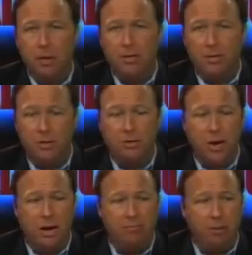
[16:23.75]
He's a
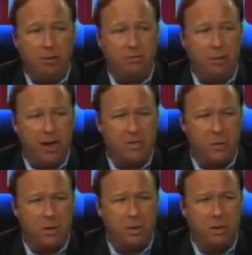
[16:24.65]
two-time Pulitzer Prize
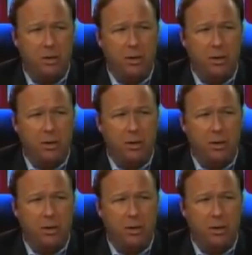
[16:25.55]
winner.